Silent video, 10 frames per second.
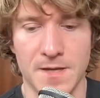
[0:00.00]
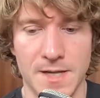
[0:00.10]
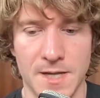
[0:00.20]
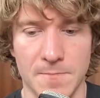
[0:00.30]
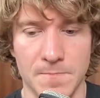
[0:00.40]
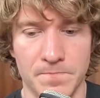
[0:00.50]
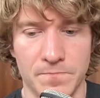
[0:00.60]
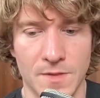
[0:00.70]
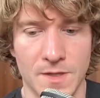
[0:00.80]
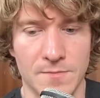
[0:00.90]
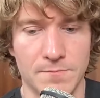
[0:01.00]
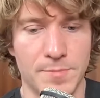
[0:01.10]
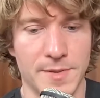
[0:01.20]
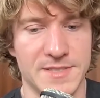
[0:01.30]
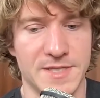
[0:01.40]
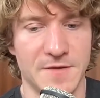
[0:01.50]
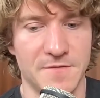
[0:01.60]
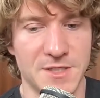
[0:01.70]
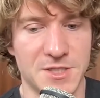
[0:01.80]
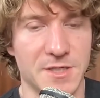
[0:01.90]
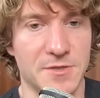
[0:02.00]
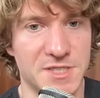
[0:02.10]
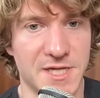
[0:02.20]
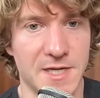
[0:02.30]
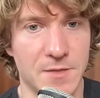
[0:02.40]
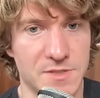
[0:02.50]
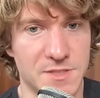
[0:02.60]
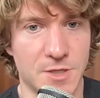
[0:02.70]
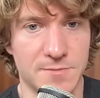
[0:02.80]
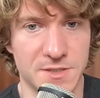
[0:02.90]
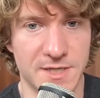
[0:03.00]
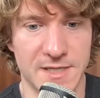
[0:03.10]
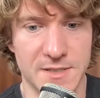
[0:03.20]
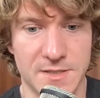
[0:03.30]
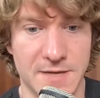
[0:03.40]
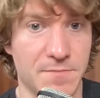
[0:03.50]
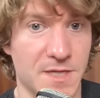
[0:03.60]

But eventually Christianity was adopted, and they,